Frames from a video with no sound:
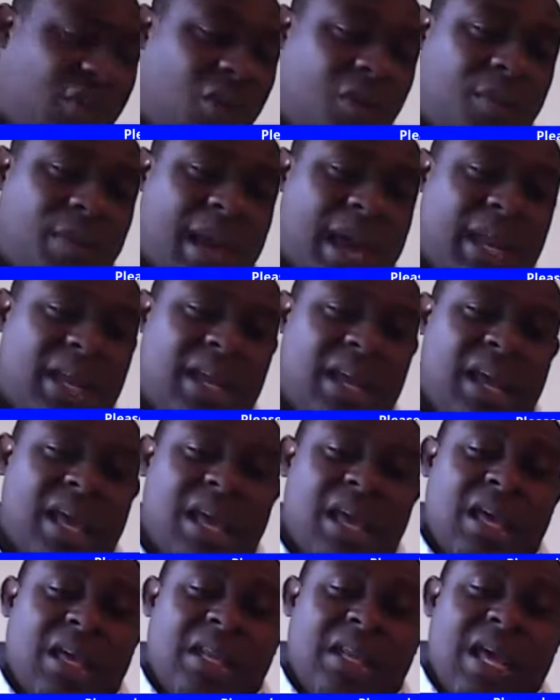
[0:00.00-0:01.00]
format,
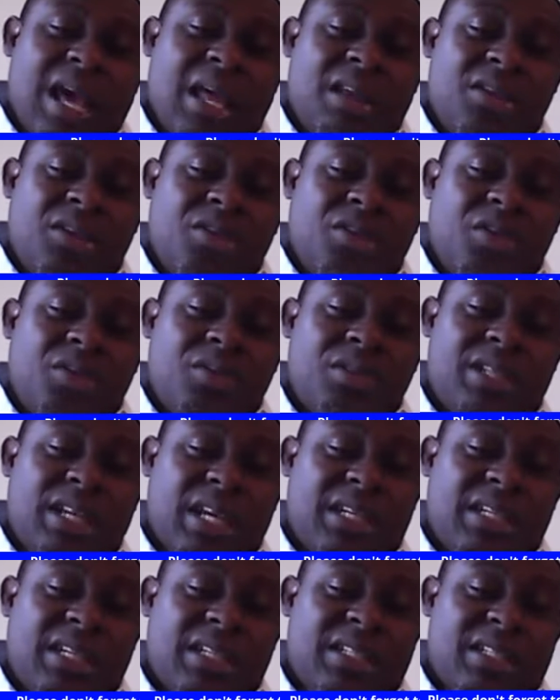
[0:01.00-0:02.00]
that you
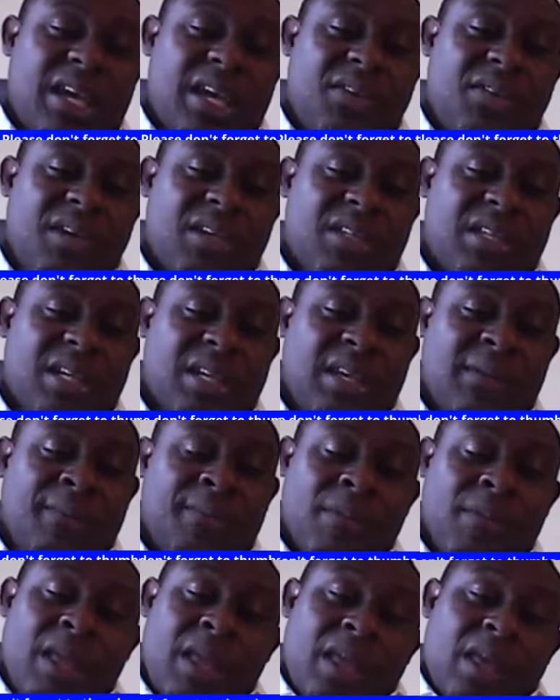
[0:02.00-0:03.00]
take this seriously
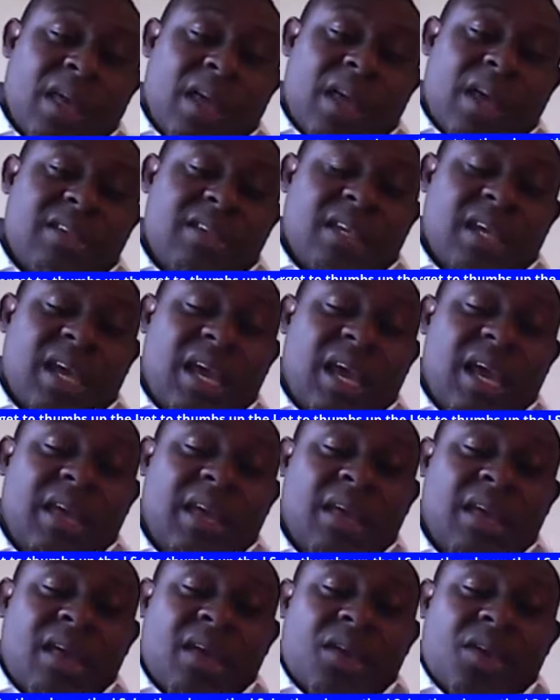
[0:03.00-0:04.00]
and say,
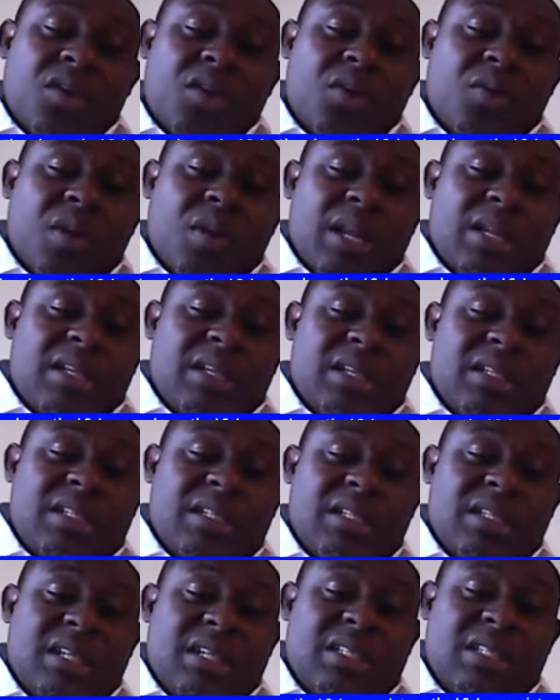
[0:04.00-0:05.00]
hey, you know what,
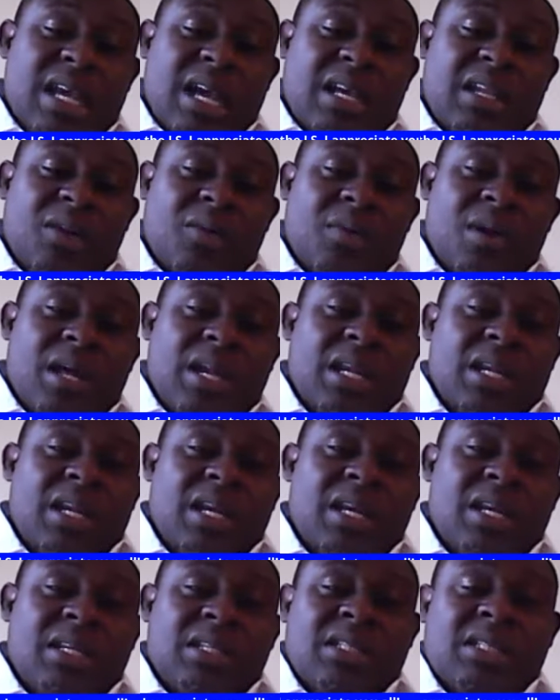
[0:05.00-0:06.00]
this is exactly what it
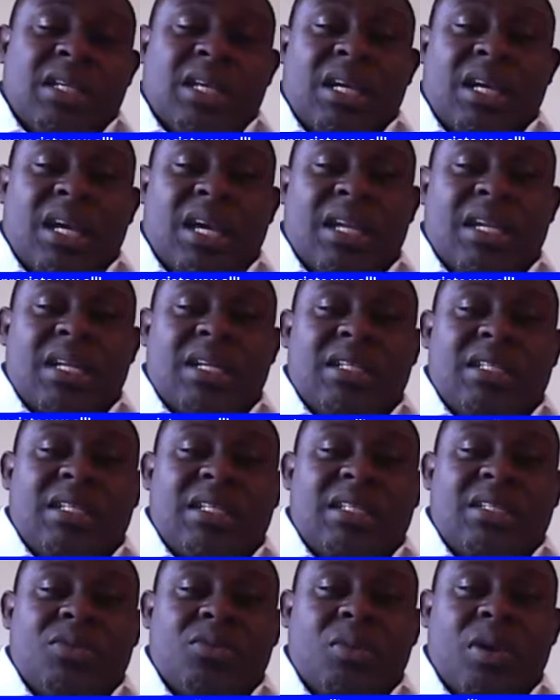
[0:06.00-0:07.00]
is, and this
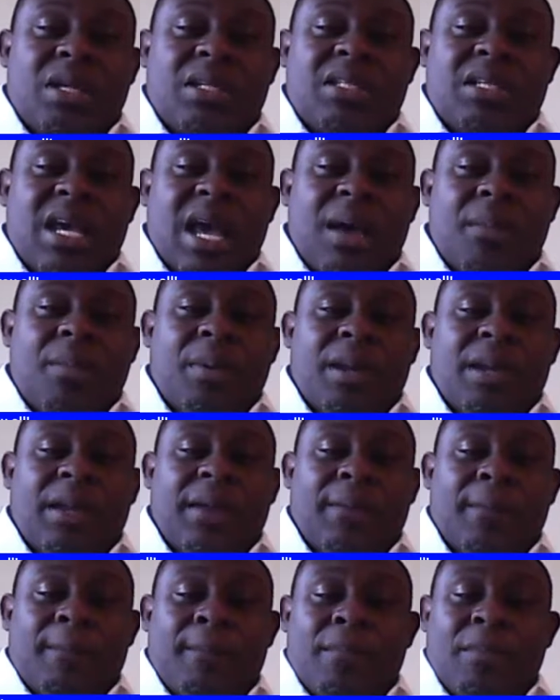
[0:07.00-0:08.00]
is what's
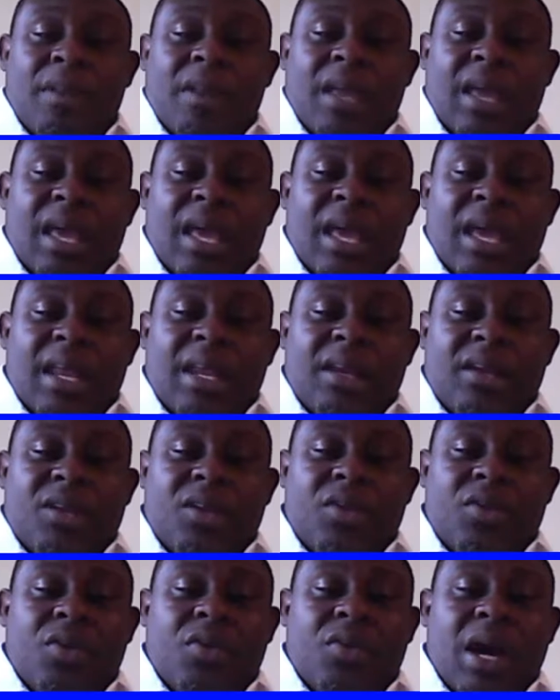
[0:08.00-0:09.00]
happening. And
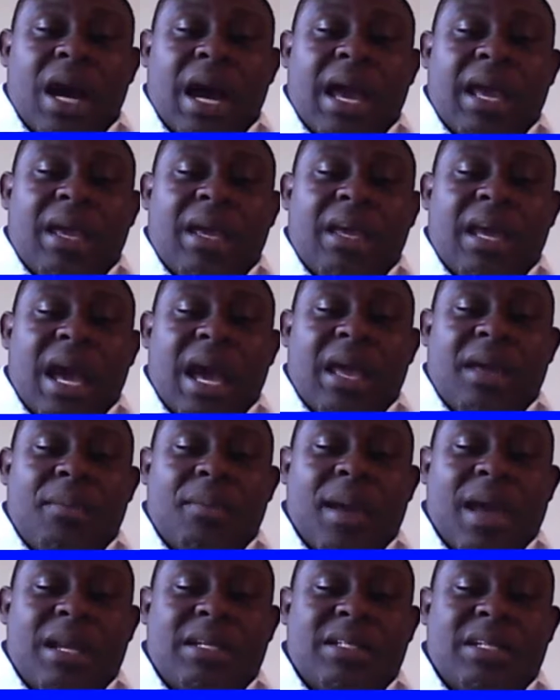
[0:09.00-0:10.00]
I
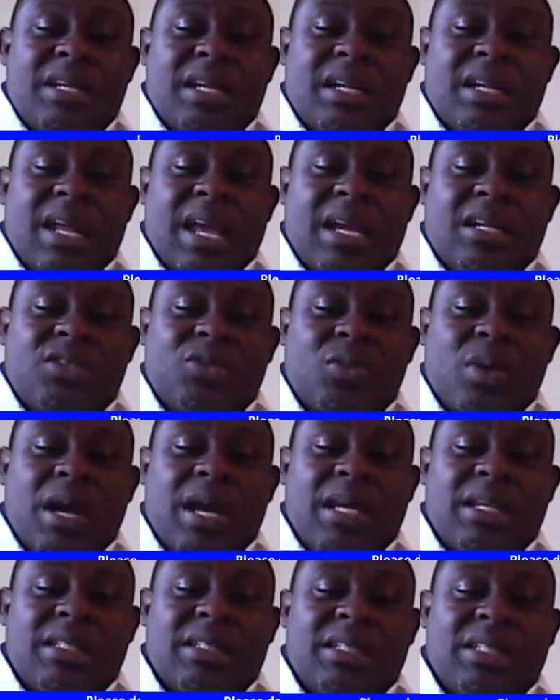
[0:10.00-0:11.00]
imagine an X,
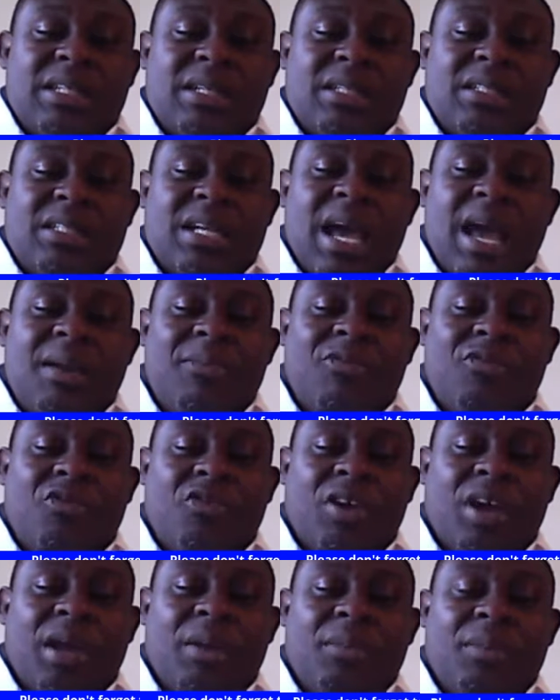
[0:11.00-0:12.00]
Y, and Z time
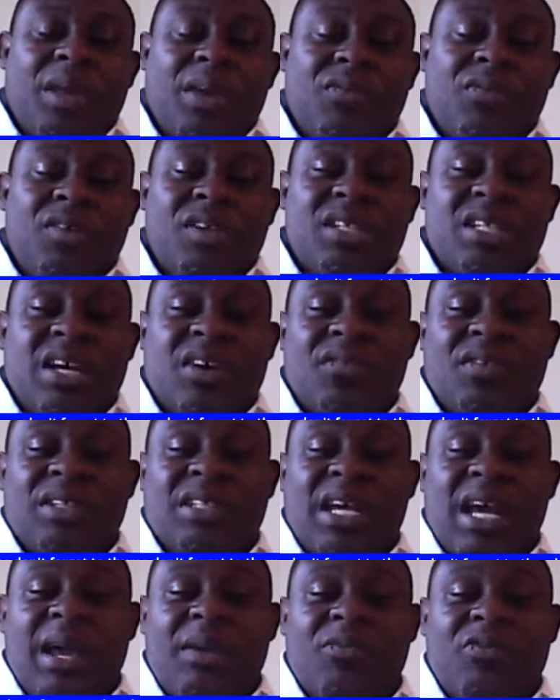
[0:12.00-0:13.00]
frame. Give yourself a
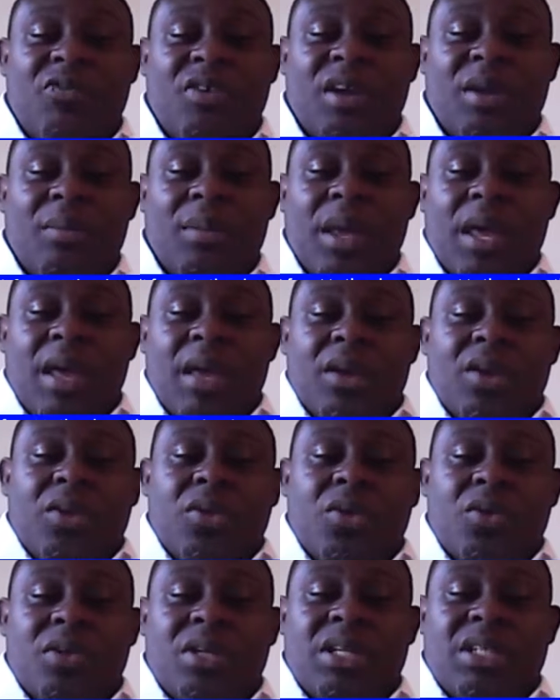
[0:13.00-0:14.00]
time frame.
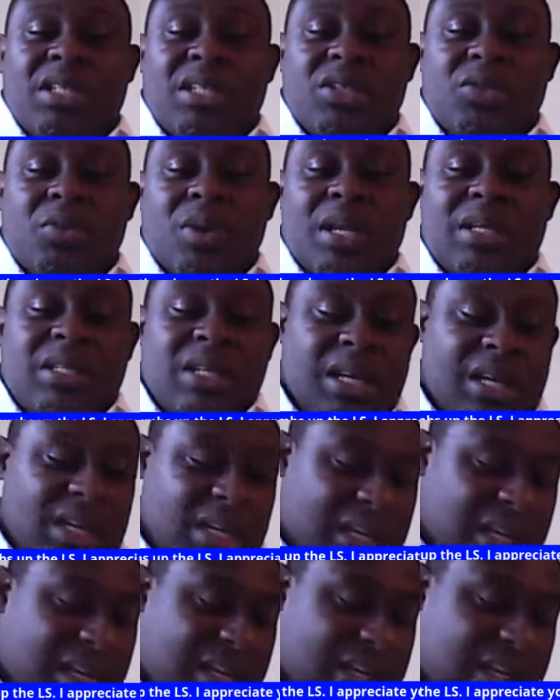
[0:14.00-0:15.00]
This is what's
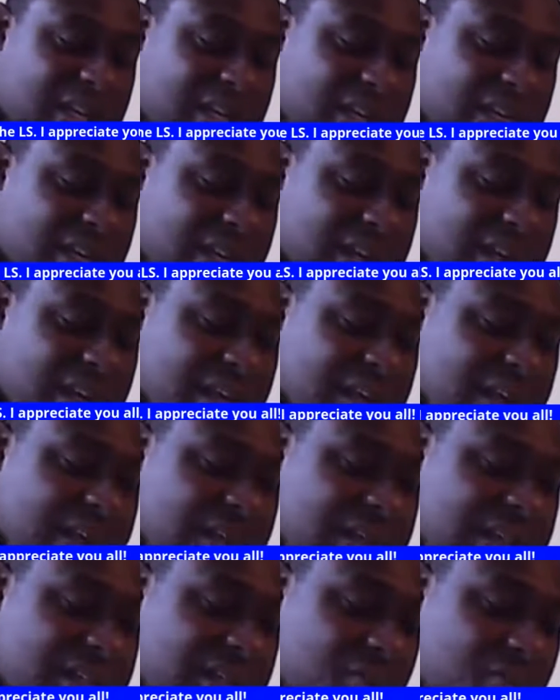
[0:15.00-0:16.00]
gonna get done.
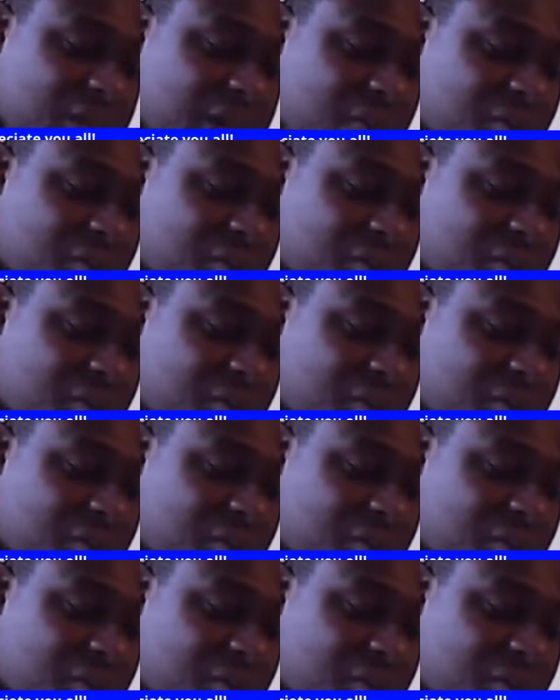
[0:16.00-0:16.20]
This is